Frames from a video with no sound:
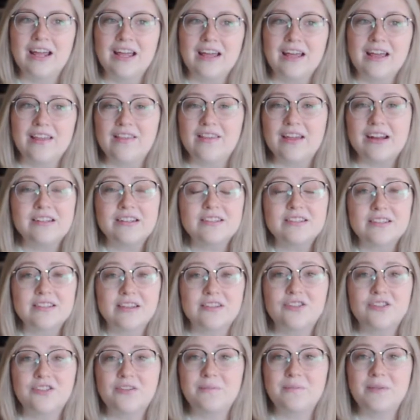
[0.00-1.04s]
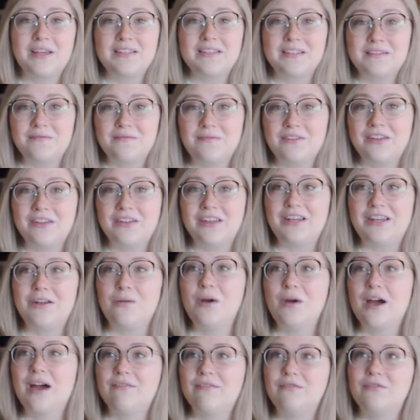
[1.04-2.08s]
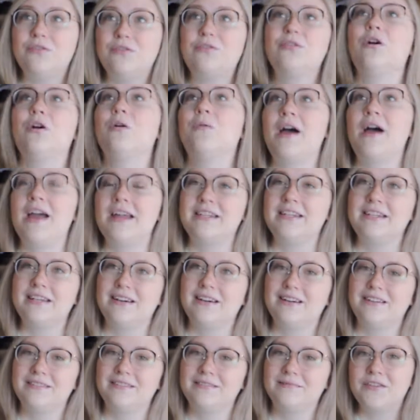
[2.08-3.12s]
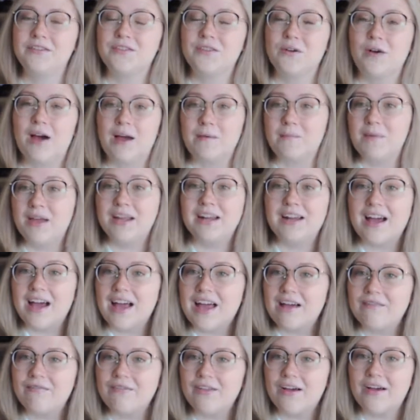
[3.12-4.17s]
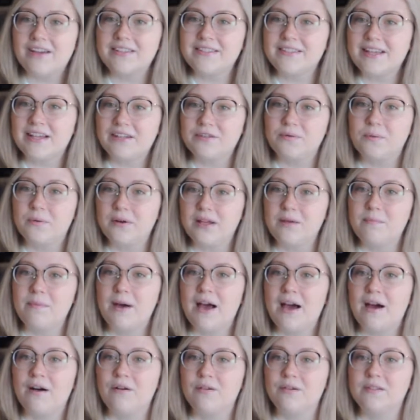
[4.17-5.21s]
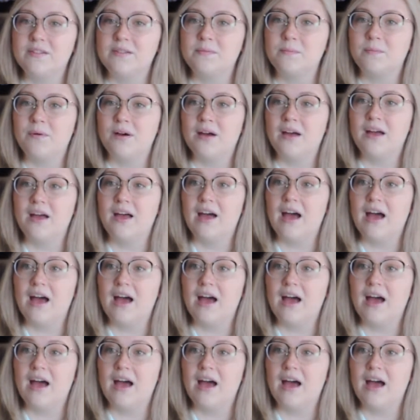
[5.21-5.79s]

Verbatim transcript: and that is such an amazing feeling. You have no idea. So I may not have lost that 20 pounds, but